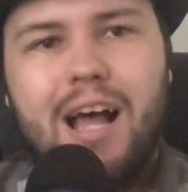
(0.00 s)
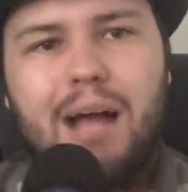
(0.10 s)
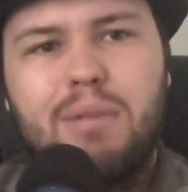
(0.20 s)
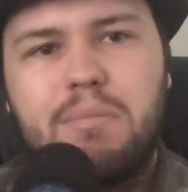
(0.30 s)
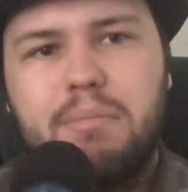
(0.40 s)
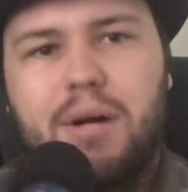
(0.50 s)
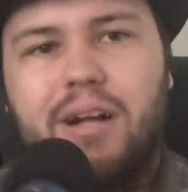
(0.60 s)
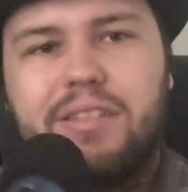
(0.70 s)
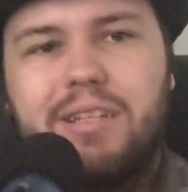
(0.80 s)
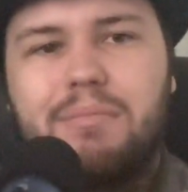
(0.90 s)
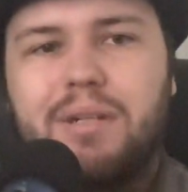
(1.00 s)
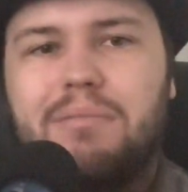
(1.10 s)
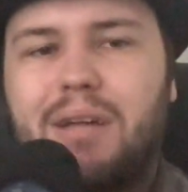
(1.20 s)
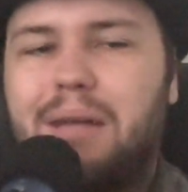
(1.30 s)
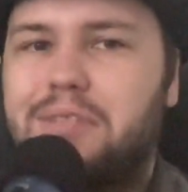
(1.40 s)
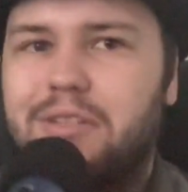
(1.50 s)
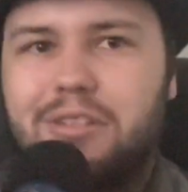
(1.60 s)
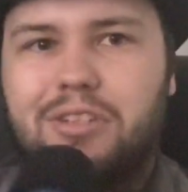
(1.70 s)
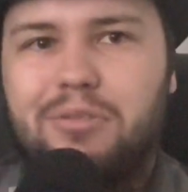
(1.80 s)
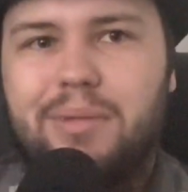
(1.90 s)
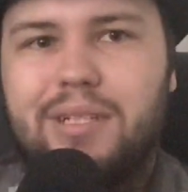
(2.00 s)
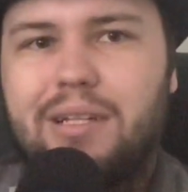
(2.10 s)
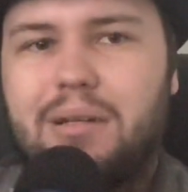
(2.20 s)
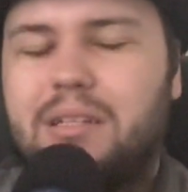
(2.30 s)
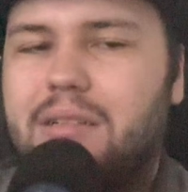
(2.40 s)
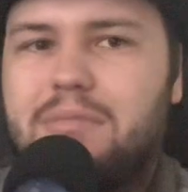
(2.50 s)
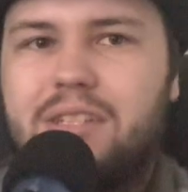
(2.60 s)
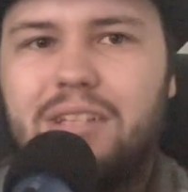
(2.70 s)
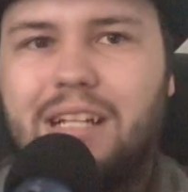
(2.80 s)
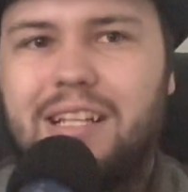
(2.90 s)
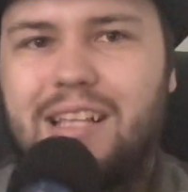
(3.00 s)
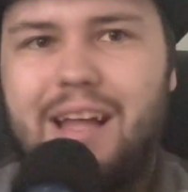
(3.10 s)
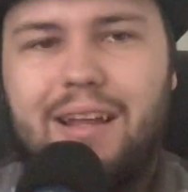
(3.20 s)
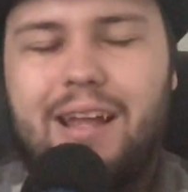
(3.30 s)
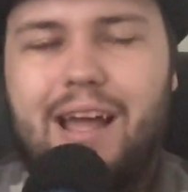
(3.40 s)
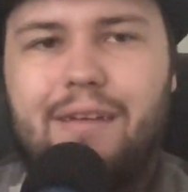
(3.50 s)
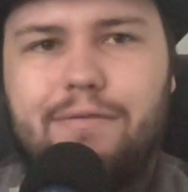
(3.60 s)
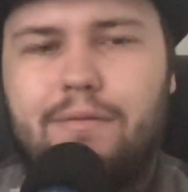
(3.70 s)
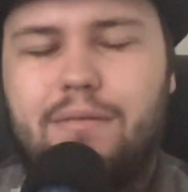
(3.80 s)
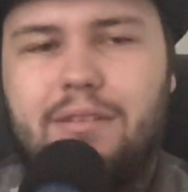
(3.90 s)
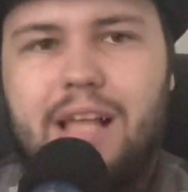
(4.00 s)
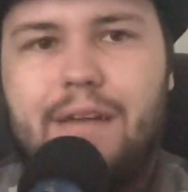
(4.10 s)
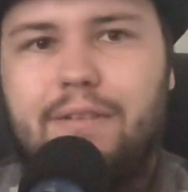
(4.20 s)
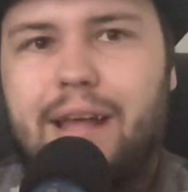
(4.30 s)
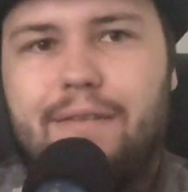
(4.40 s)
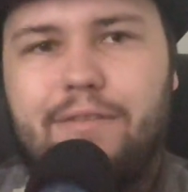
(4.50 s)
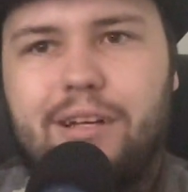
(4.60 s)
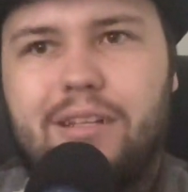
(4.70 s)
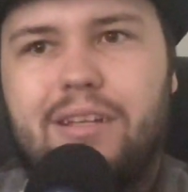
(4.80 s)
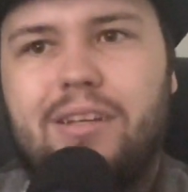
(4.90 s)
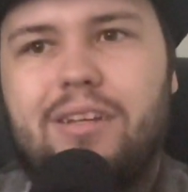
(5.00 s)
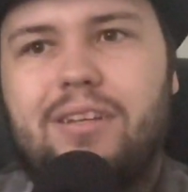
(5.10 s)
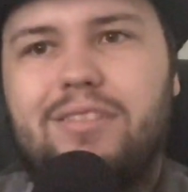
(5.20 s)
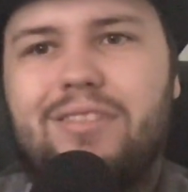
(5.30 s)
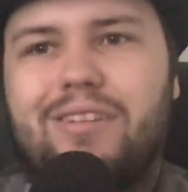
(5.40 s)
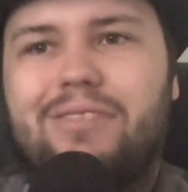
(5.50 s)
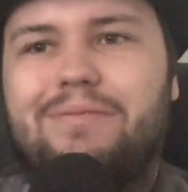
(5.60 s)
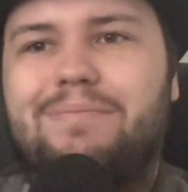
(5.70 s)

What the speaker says: I may be bossy, but I'm still human, and I still like to laugh and have fun. So,